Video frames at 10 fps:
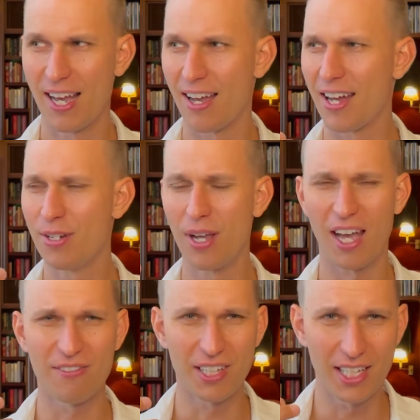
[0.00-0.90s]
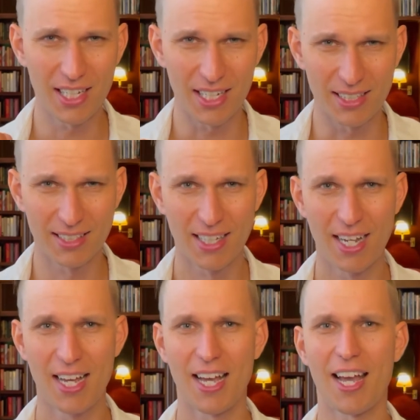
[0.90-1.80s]
And you have heat,
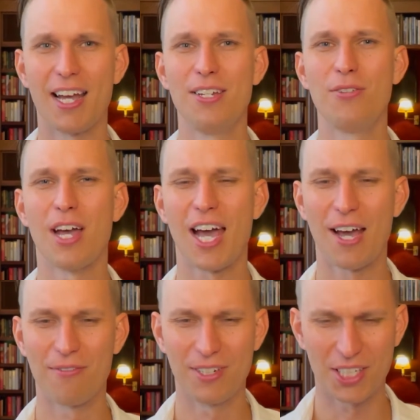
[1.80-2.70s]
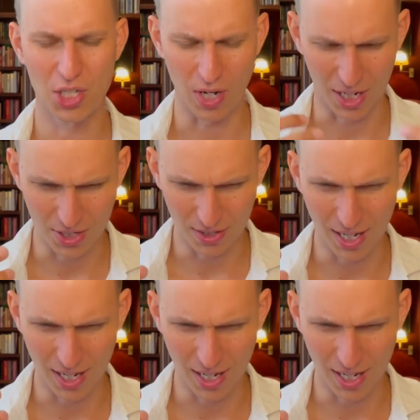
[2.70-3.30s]
and you have distraction,